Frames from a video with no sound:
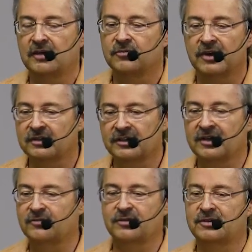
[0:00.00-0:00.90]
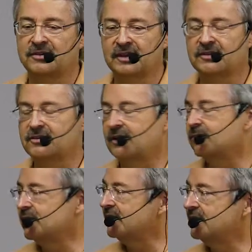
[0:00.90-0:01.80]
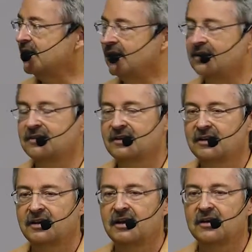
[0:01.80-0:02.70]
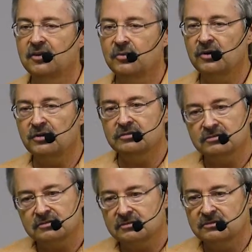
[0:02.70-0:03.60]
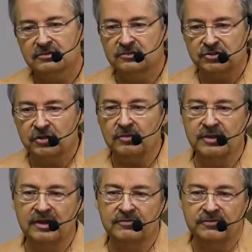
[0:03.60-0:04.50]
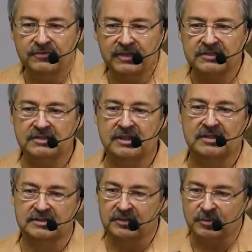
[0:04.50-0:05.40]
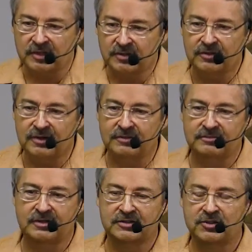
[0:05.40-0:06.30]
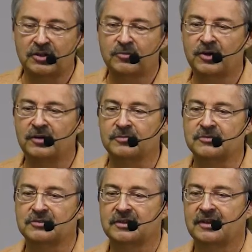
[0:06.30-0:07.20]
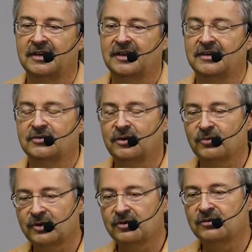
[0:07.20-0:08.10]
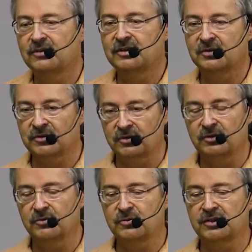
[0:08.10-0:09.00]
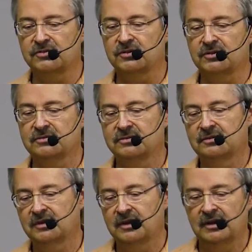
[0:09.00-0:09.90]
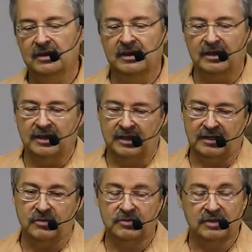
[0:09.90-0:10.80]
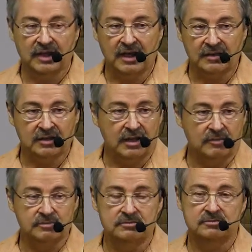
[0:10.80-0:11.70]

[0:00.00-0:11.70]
And finally, after the 10th time he did that, I said, well, show me, I fix things. That's what I do, I solve problems. So I went over, and it was at Holmes Regional, and it was in the cath lab.